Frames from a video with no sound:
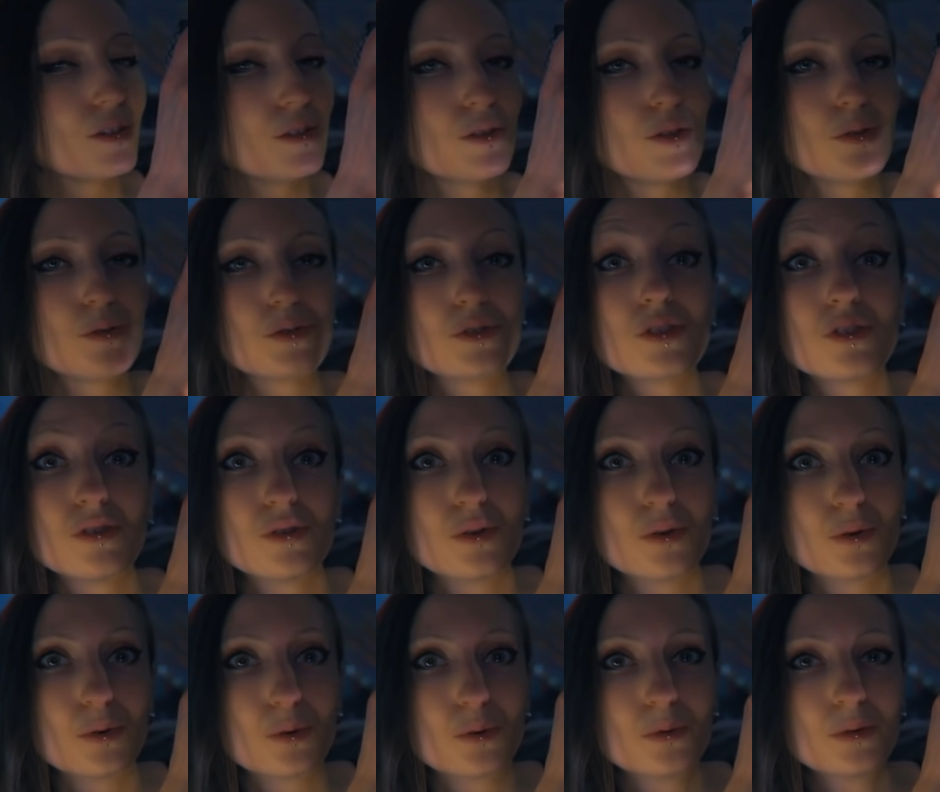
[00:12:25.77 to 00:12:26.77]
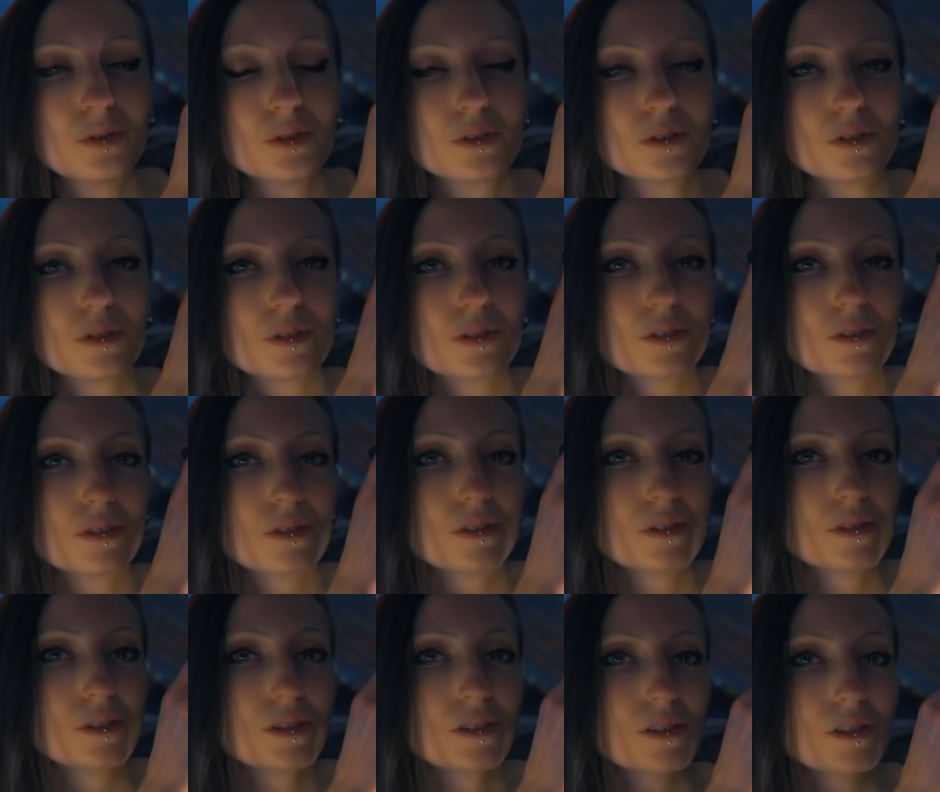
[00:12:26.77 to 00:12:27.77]
use two
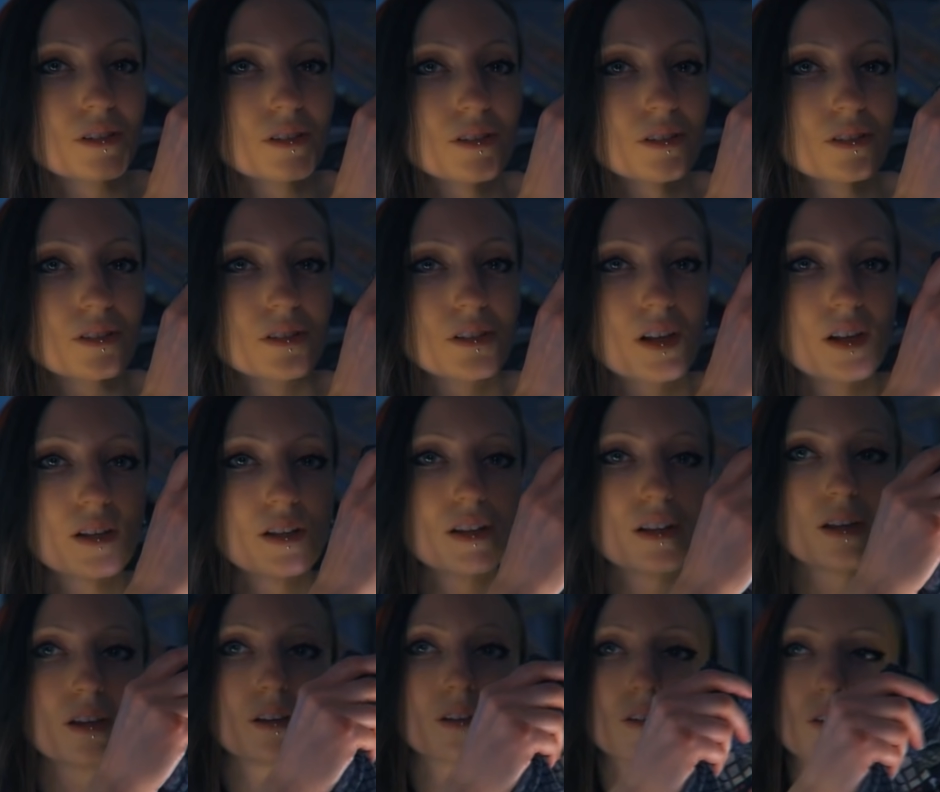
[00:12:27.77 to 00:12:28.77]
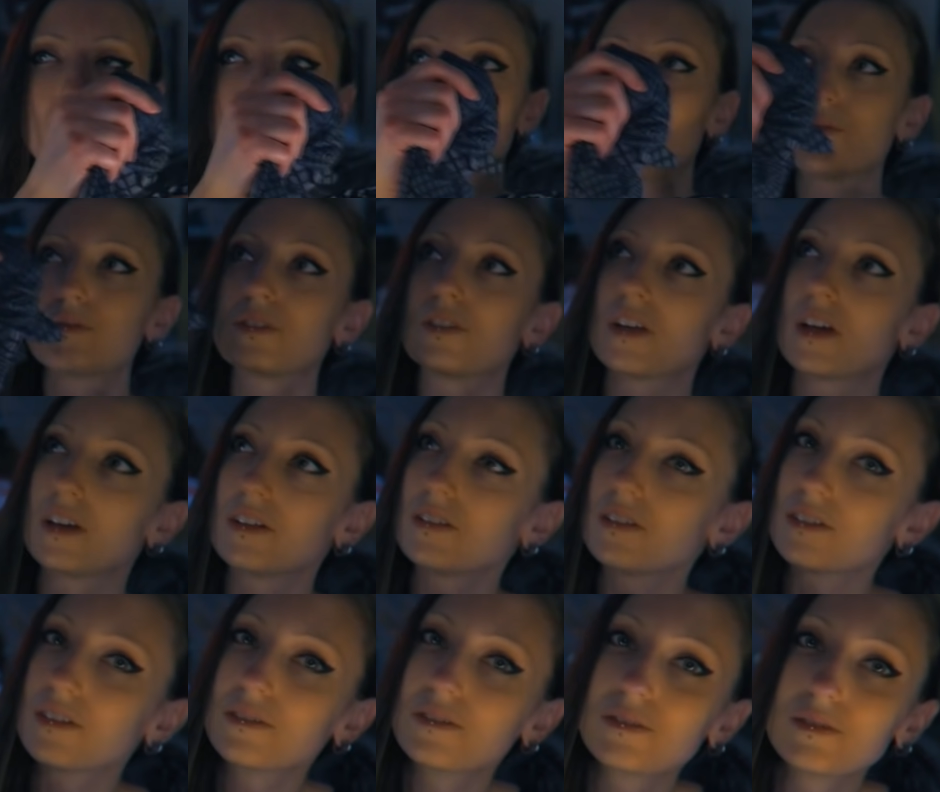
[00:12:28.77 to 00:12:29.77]
slightly
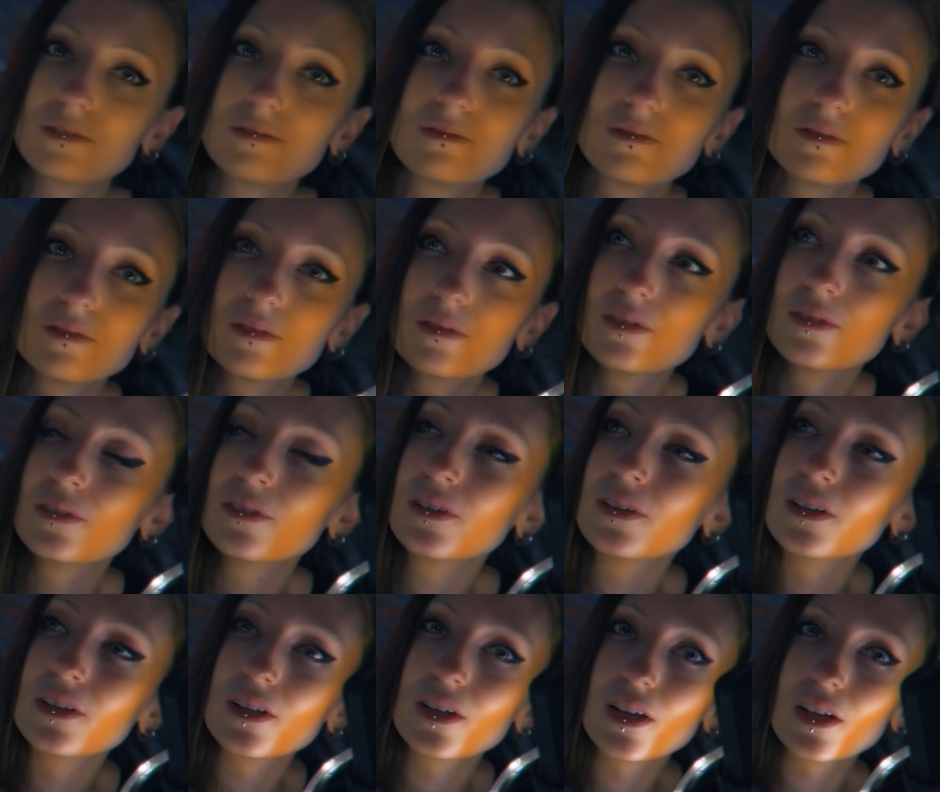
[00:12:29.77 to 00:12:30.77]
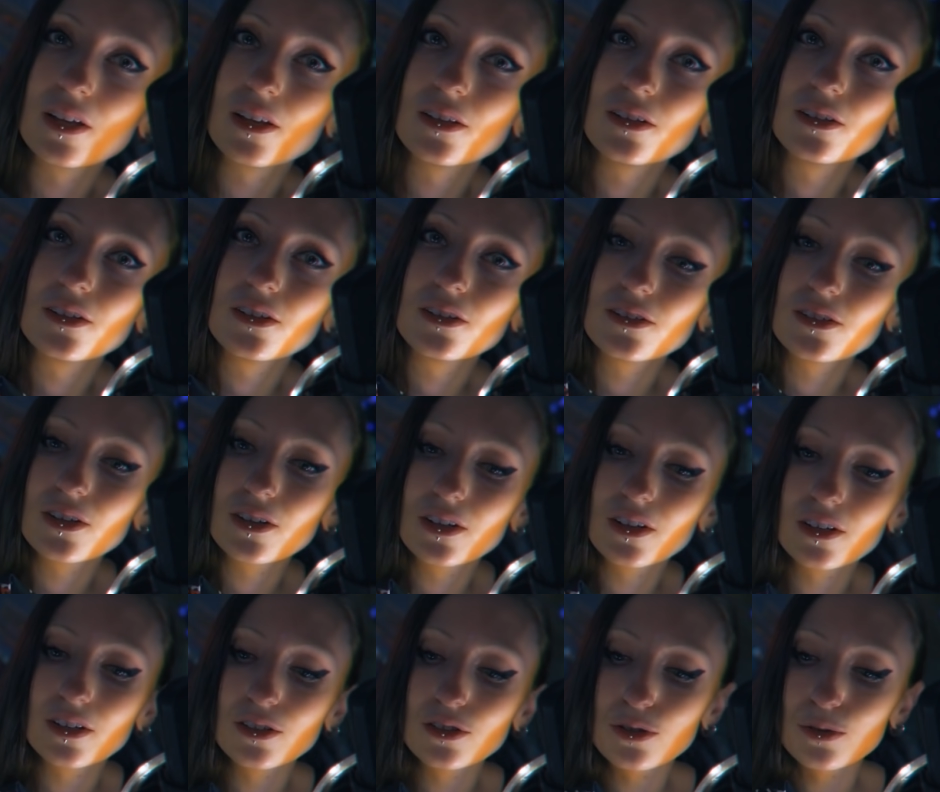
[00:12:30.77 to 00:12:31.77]
offset and tuck it
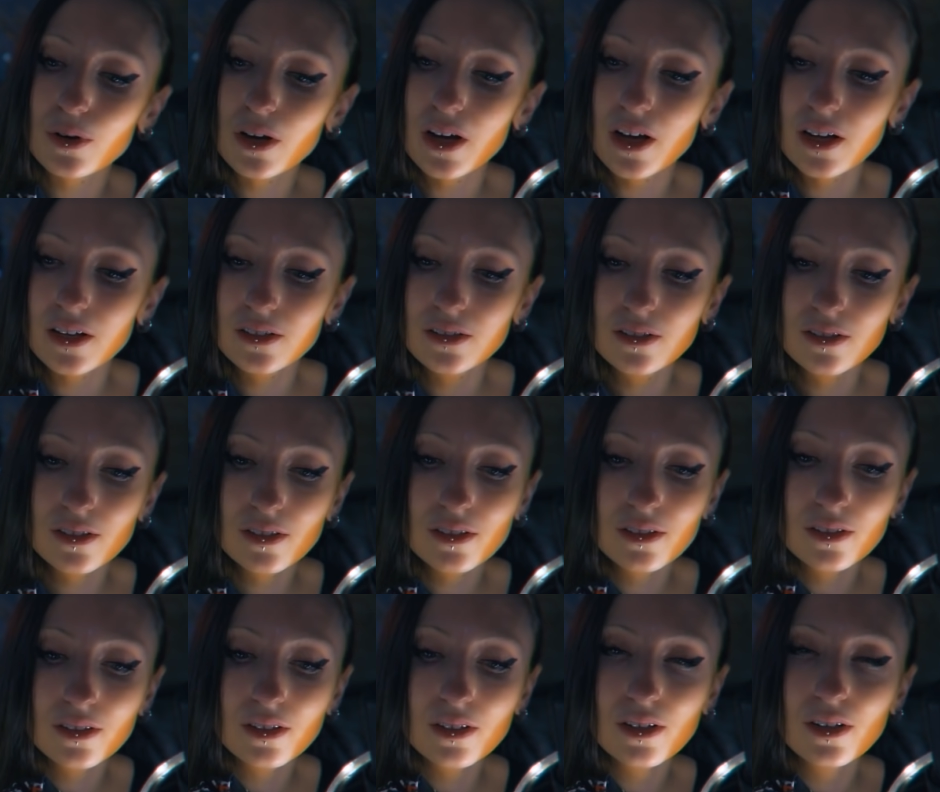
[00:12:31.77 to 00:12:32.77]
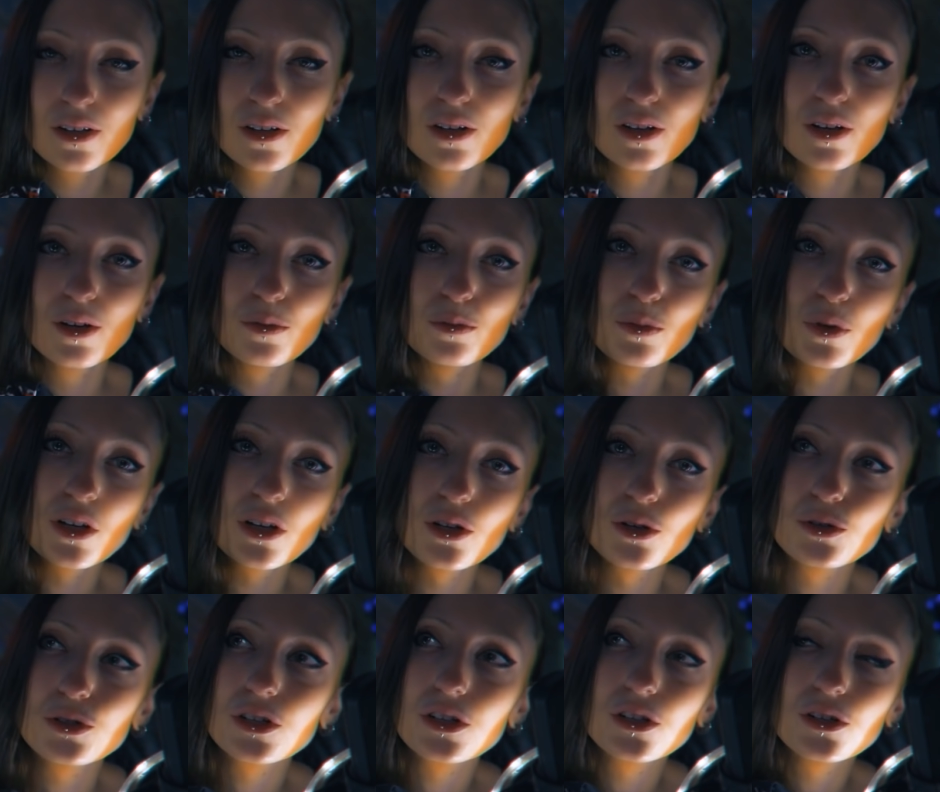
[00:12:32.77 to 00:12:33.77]
into a hat. But I
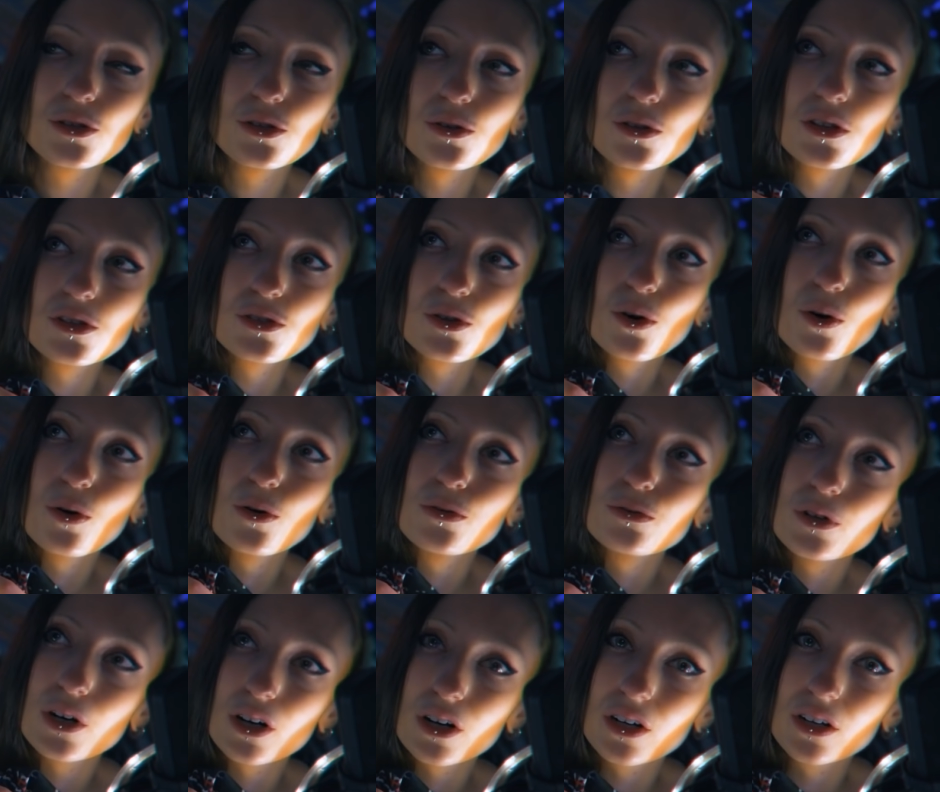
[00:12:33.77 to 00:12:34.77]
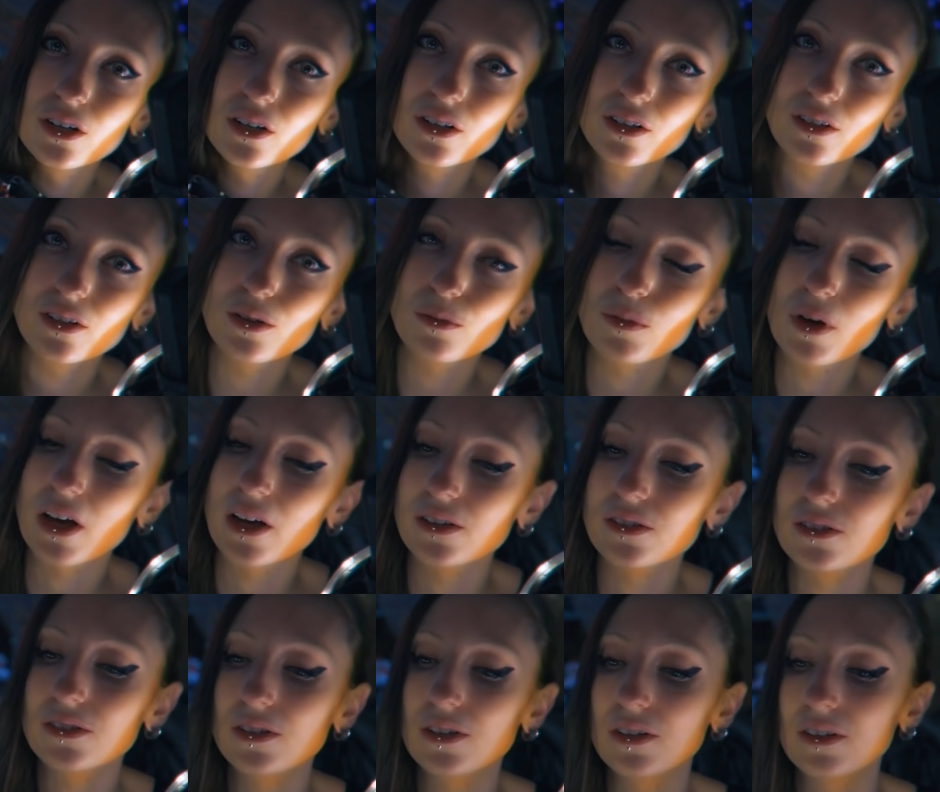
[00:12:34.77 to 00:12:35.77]
usually do this over the
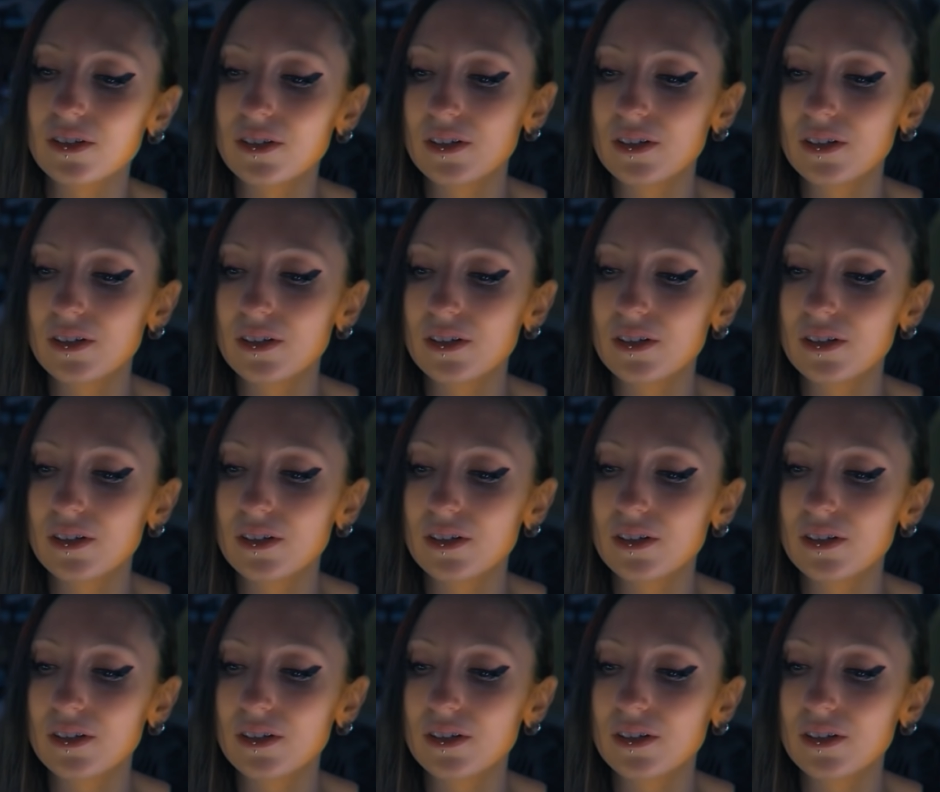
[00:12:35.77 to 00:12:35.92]
mask.